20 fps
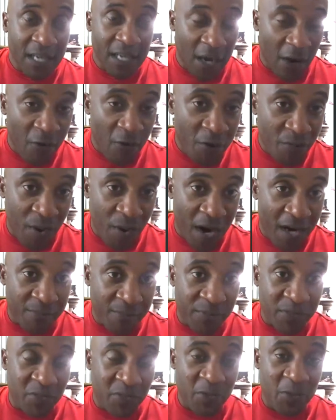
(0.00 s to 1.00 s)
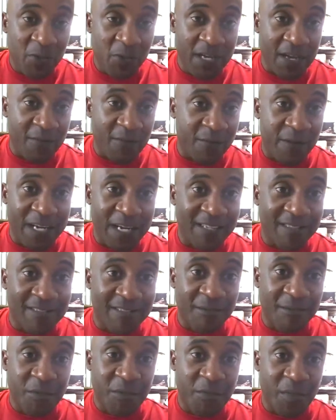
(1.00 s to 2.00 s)
Everybody in the platoon had faith
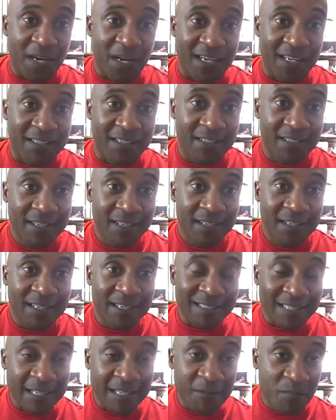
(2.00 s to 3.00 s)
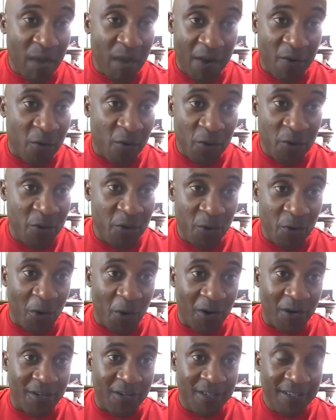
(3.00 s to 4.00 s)
in me, man. It didn't matter who you were.